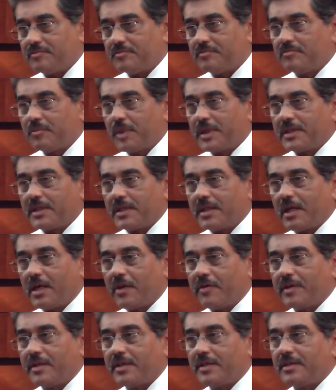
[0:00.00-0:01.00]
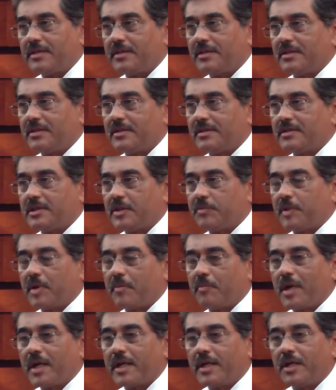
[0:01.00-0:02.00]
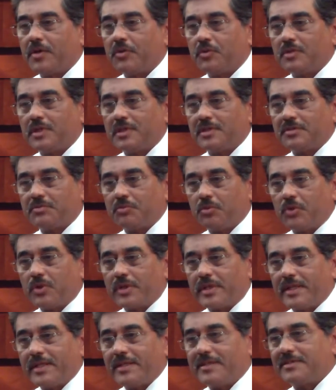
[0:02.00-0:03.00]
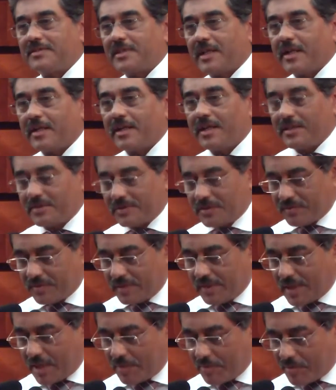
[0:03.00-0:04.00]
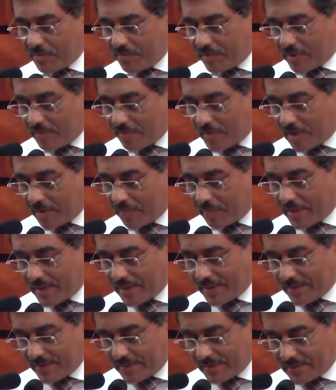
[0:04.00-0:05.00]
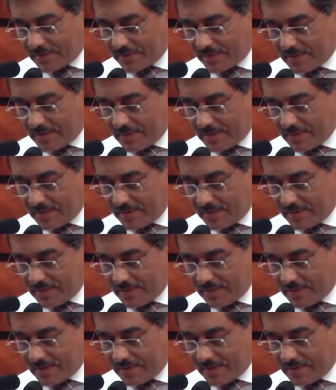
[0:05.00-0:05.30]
met the governor somewhere back in 2014 on the sidelines of the IMF World Bank meetings.